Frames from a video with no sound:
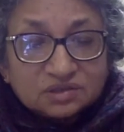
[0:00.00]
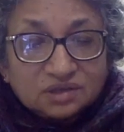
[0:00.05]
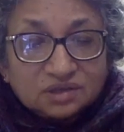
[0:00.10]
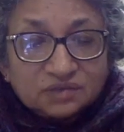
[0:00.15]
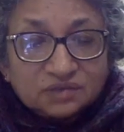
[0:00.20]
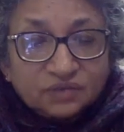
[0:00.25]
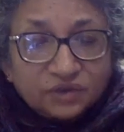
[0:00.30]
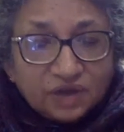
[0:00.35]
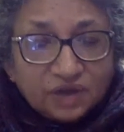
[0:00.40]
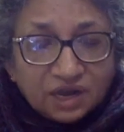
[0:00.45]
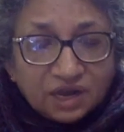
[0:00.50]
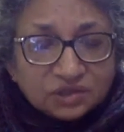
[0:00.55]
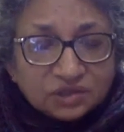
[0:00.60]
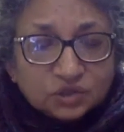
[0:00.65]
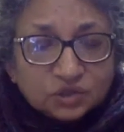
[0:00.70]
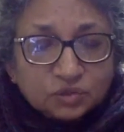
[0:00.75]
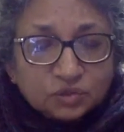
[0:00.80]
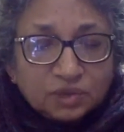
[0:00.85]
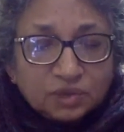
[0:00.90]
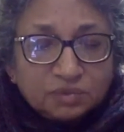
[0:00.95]
It's for us
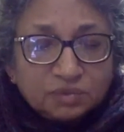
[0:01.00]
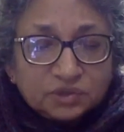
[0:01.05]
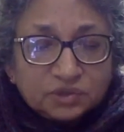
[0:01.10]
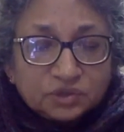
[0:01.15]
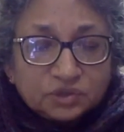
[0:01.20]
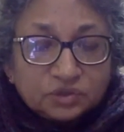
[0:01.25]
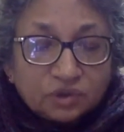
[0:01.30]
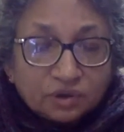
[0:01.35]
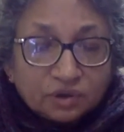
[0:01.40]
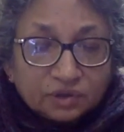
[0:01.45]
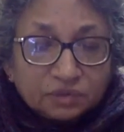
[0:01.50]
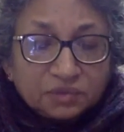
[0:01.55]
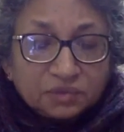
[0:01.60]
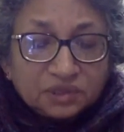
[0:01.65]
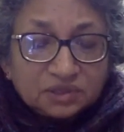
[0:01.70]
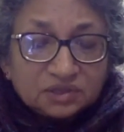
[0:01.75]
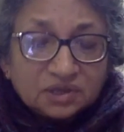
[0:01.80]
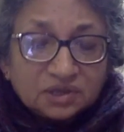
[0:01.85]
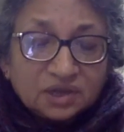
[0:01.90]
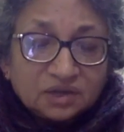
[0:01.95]
to be able to
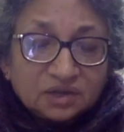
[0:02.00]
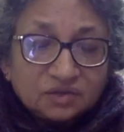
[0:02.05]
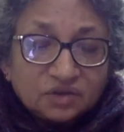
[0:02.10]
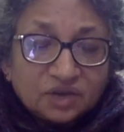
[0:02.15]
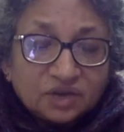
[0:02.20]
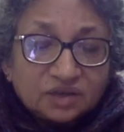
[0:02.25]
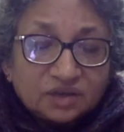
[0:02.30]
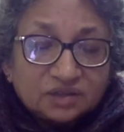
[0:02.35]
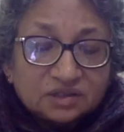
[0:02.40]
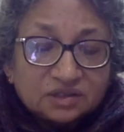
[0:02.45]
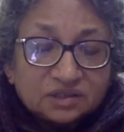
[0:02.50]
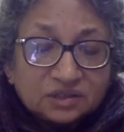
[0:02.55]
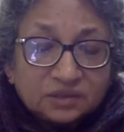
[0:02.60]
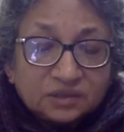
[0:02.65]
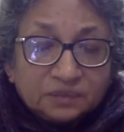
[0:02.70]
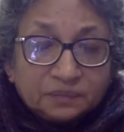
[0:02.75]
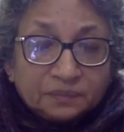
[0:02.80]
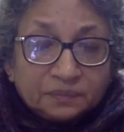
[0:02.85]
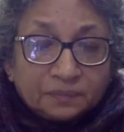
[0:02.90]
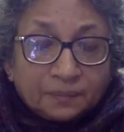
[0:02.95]
document and write
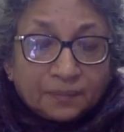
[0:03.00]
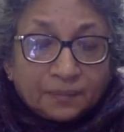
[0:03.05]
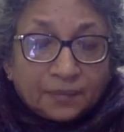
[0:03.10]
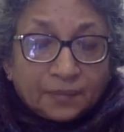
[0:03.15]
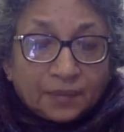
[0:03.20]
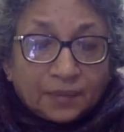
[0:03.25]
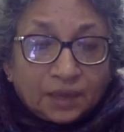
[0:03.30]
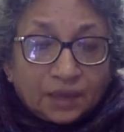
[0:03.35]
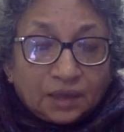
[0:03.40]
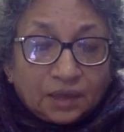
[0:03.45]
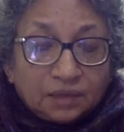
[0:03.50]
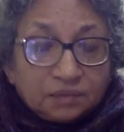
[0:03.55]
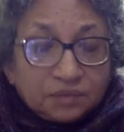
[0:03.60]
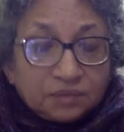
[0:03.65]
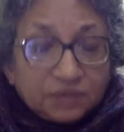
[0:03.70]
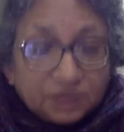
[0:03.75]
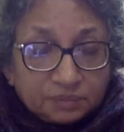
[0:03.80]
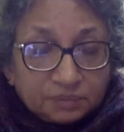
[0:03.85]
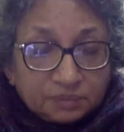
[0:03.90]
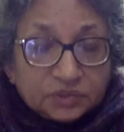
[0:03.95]
and
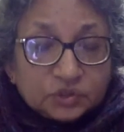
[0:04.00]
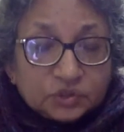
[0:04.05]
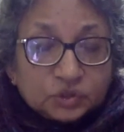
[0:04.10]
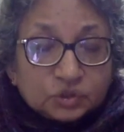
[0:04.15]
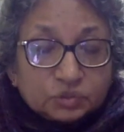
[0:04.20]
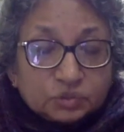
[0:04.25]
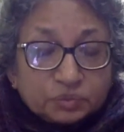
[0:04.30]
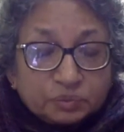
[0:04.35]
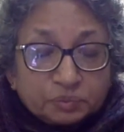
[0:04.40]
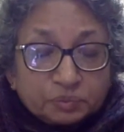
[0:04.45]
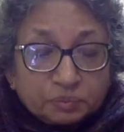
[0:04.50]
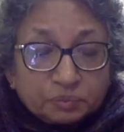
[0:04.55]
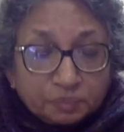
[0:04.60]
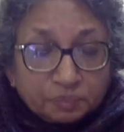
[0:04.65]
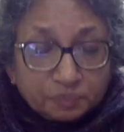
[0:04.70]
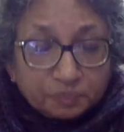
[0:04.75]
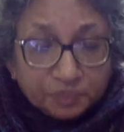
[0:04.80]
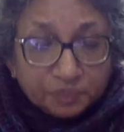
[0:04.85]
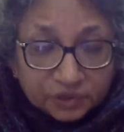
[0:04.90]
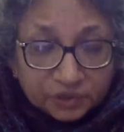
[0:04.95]
be able to
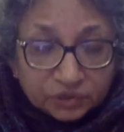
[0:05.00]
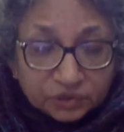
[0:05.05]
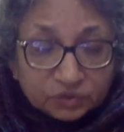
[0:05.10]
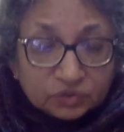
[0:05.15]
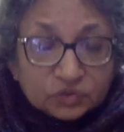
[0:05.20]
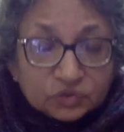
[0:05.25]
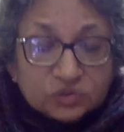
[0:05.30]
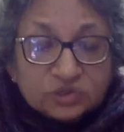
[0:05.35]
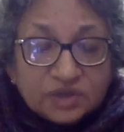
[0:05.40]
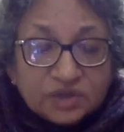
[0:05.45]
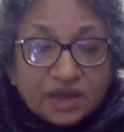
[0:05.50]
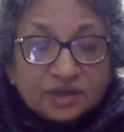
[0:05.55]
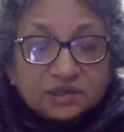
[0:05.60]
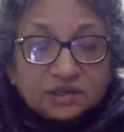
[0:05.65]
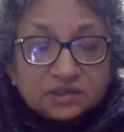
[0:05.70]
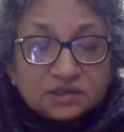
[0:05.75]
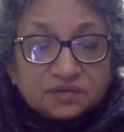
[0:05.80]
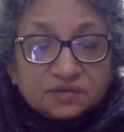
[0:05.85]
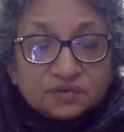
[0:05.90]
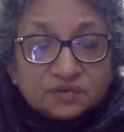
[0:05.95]
produce
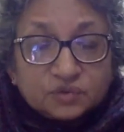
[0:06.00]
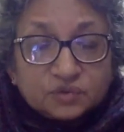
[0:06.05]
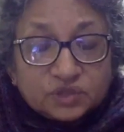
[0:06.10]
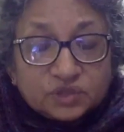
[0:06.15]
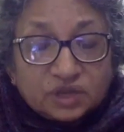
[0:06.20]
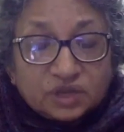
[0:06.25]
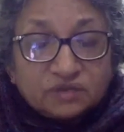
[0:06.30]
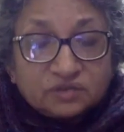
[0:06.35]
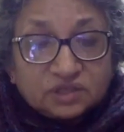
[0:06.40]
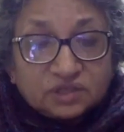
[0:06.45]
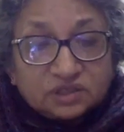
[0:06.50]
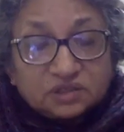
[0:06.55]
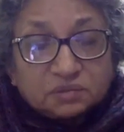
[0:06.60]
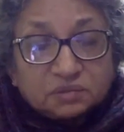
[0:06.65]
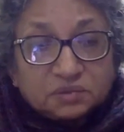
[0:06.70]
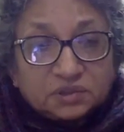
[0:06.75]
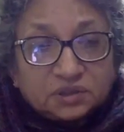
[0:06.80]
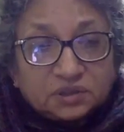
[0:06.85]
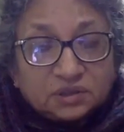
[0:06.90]
narratives which are readable.